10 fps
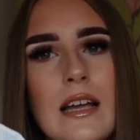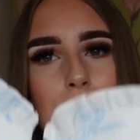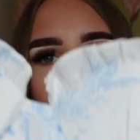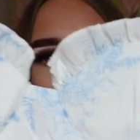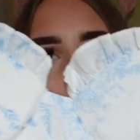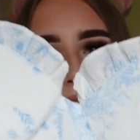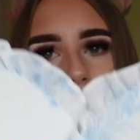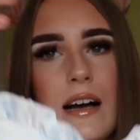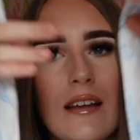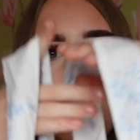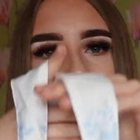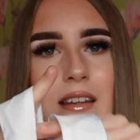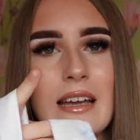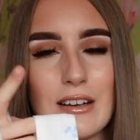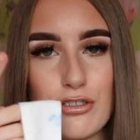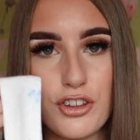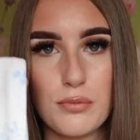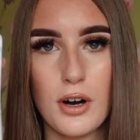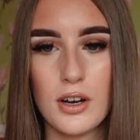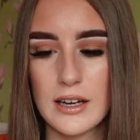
kind of florally design. It's in an extra small